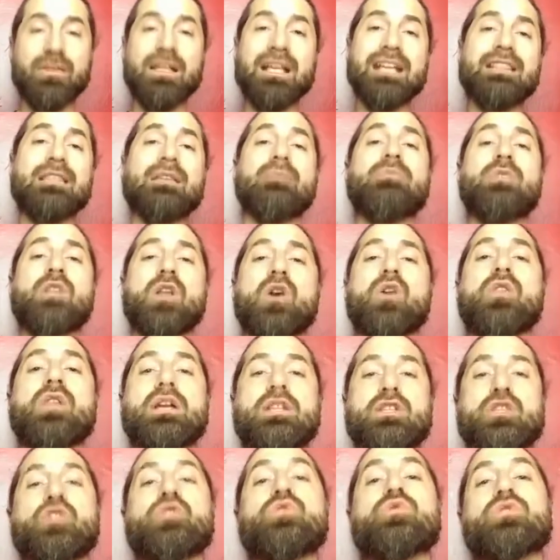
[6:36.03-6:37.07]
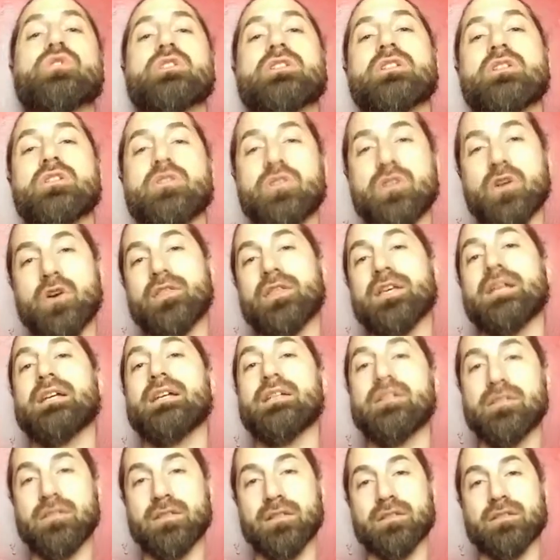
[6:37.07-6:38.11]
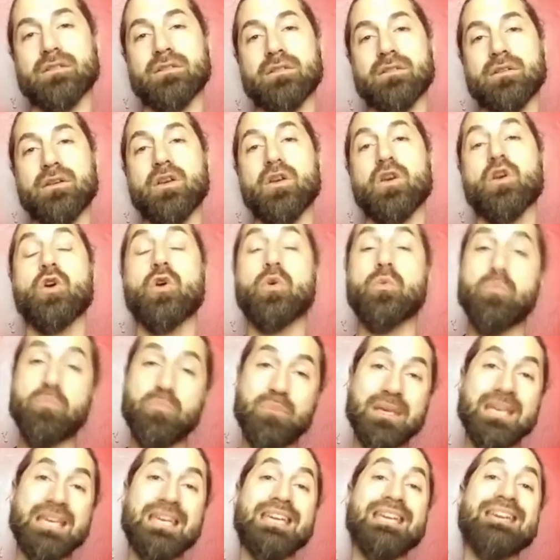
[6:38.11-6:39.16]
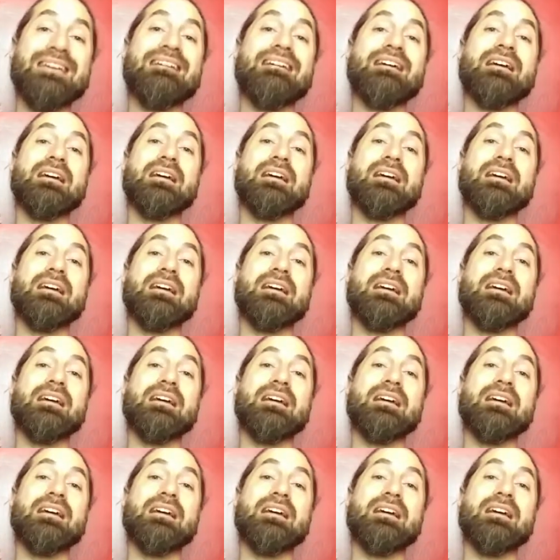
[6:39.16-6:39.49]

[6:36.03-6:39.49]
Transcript: Let them know that you still know they exist. Be